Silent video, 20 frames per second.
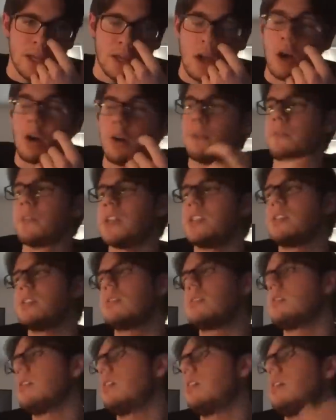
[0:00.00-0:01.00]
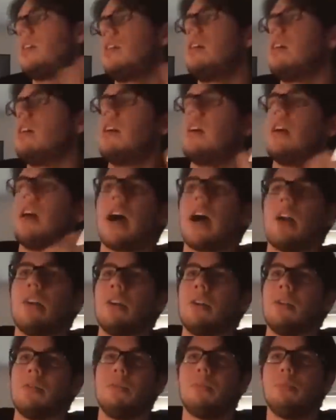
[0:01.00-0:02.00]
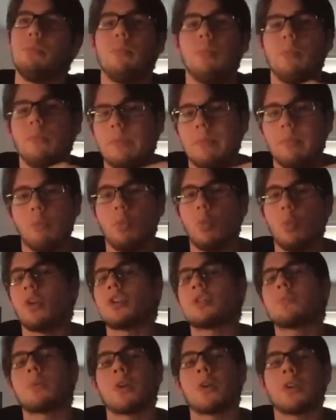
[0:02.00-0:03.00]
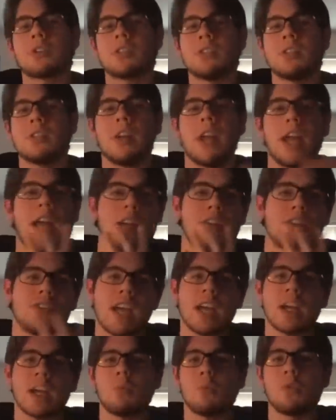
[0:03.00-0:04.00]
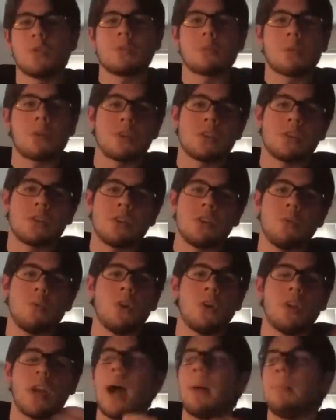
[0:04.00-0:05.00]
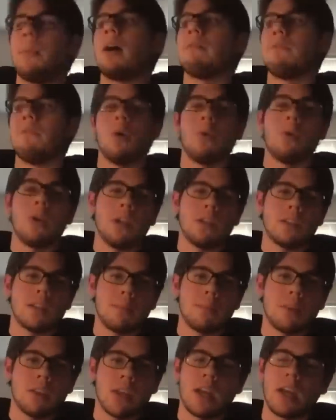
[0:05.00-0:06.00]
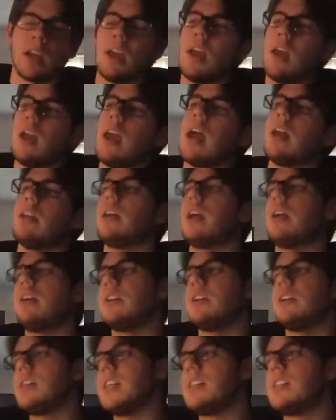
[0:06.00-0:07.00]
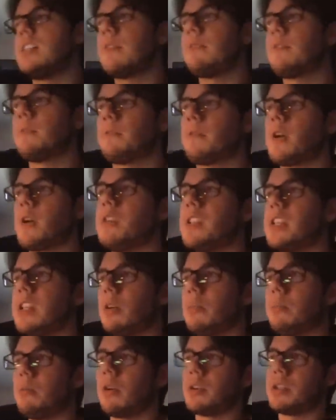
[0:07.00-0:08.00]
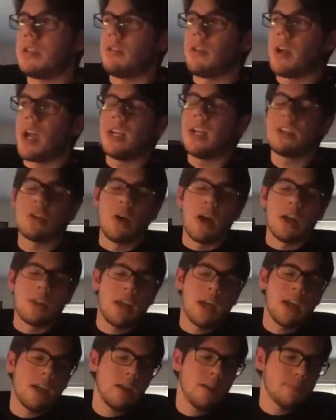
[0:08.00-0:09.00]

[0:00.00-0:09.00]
oh, if it's, I don't know, worst person and second worst person in the world, I'm not voting, type of thing. And it's different for every single person, right? So I think